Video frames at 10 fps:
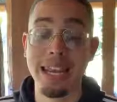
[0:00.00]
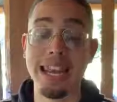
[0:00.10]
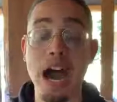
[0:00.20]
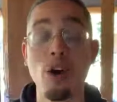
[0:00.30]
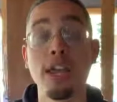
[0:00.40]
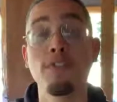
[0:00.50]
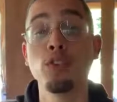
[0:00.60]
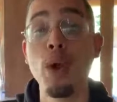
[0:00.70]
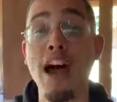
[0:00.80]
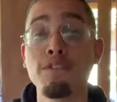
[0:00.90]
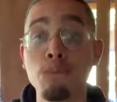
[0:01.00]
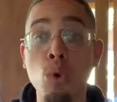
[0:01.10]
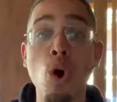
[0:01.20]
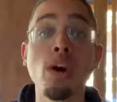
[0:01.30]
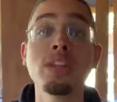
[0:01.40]
Now, if you have
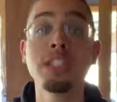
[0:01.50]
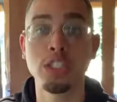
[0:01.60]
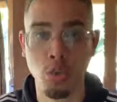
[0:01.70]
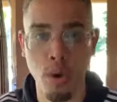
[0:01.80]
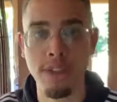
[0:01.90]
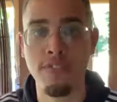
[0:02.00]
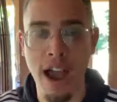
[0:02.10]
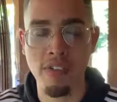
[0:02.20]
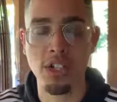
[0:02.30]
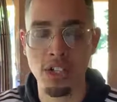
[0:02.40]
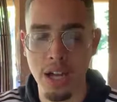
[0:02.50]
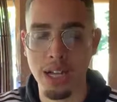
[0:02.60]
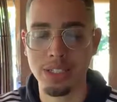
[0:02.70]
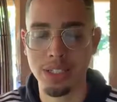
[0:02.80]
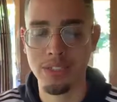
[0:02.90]
more than twenty-five hundred
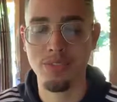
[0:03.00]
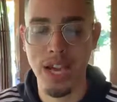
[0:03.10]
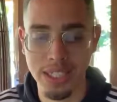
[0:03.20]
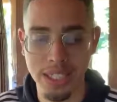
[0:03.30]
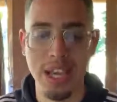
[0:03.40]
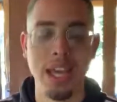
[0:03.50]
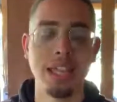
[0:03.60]
dollars to invest,